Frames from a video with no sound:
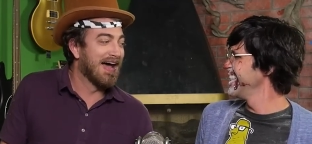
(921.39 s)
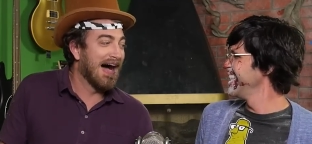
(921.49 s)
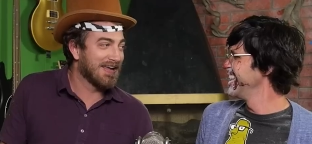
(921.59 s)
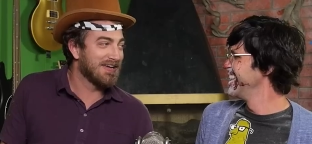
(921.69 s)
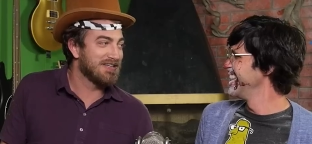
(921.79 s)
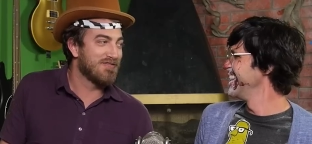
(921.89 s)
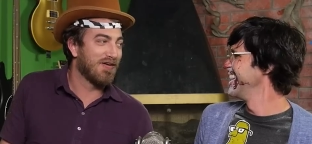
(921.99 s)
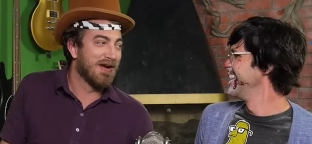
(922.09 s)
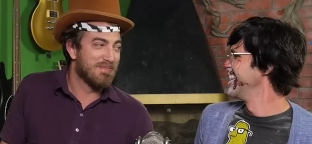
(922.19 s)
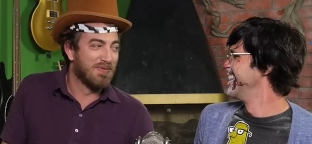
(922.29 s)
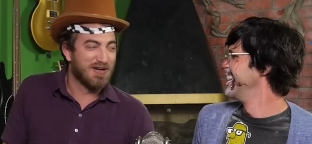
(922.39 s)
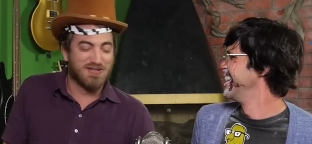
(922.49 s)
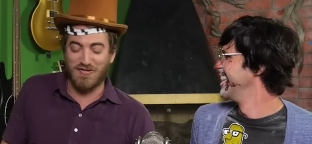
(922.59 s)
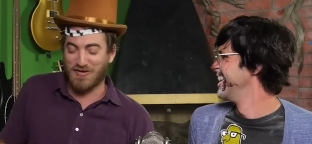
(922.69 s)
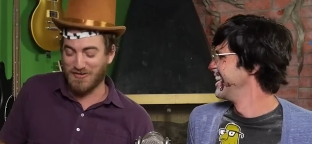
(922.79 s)
Speaker 1: not getting you very much
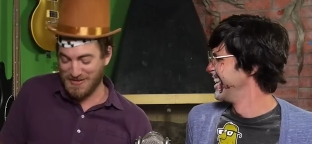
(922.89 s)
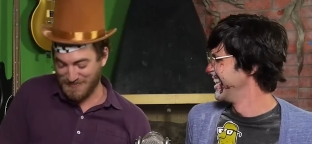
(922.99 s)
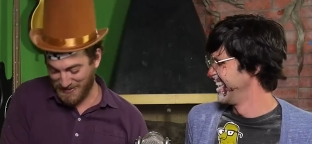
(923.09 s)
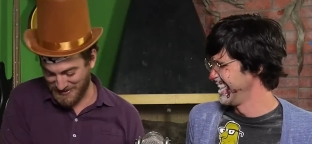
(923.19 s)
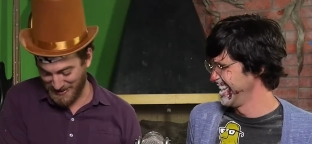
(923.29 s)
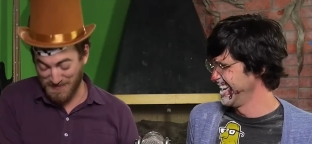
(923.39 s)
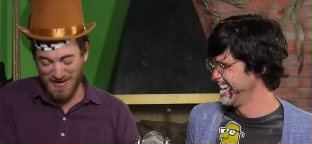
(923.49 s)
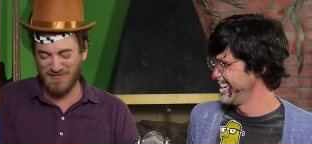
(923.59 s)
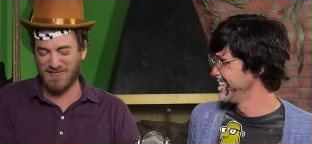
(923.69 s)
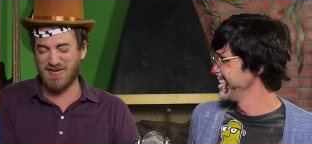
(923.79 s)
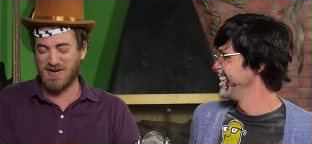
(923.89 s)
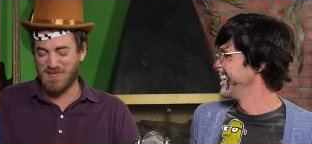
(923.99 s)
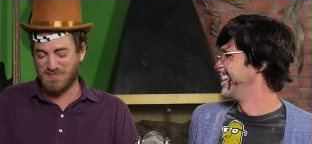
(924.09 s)
for Christmas. I mean, for your